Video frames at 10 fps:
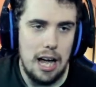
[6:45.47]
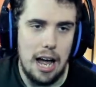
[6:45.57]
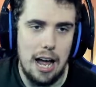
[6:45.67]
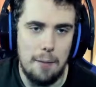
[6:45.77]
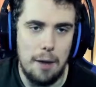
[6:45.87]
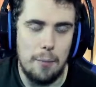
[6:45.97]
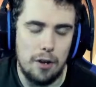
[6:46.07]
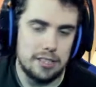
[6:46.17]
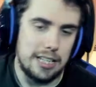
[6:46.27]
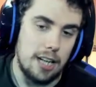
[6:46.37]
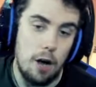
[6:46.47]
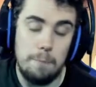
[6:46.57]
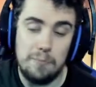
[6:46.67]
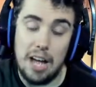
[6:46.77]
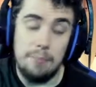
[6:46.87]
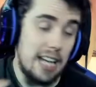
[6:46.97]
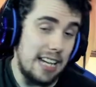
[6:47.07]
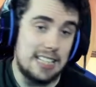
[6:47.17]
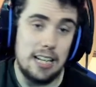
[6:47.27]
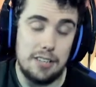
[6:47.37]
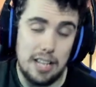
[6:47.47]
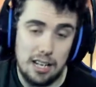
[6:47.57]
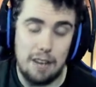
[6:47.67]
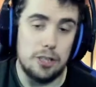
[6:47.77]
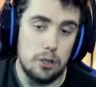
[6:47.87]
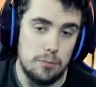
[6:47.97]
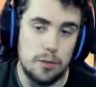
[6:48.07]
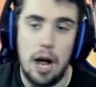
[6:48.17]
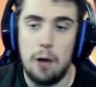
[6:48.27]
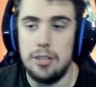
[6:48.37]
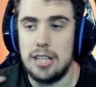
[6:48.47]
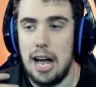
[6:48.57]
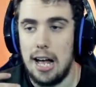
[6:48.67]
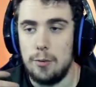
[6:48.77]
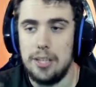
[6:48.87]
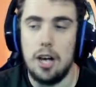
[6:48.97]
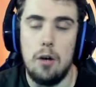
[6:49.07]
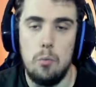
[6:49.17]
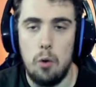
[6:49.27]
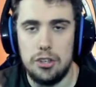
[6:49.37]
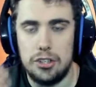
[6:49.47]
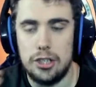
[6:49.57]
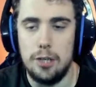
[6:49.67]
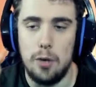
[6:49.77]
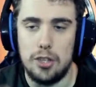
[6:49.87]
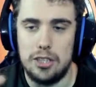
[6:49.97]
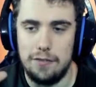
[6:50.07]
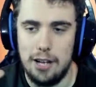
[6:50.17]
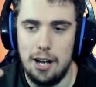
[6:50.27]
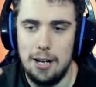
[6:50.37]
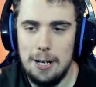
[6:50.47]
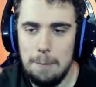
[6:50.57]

And we obviously they'll have to come to ours, and we don't want too much of a